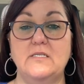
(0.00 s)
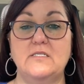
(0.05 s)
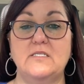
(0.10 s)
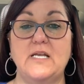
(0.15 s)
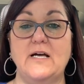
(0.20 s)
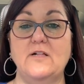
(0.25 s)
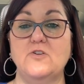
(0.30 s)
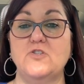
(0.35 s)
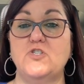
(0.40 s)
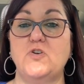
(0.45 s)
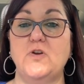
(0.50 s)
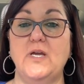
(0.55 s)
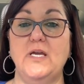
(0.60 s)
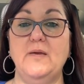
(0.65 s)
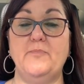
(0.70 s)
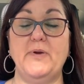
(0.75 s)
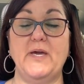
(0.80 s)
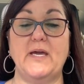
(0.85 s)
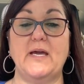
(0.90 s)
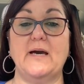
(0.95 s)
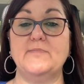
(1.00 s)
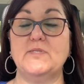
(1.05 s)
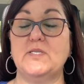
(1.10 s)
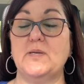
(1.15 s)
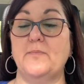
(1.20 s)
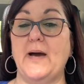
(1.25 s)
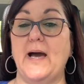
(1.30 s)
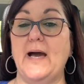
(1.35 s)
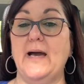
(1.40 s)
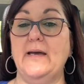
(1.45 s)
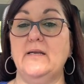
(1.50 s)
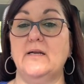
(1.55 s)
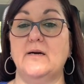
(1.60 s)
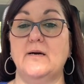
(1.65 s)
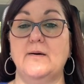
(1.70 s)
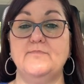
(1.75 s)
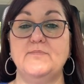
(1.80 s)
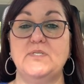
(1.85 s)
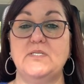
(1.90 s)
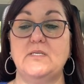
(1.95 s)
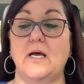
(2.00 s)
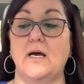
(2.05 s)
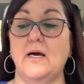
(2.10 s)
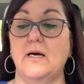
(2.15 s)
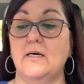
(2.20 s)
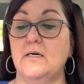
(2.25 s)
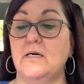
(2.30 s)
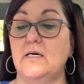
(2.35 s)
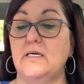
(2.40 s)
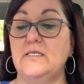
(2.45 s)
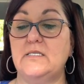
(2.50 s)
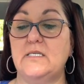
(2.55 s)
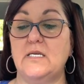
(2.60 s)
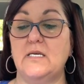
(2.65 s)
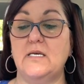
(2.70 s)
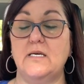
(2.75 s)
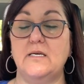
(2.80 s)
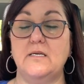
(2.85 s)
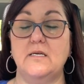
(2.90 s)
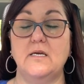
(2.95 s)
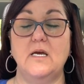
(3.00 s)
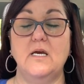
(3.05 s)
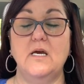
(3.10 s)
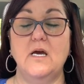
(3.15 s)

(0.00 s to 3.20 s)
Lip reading: Dollar Tree and pick up some items to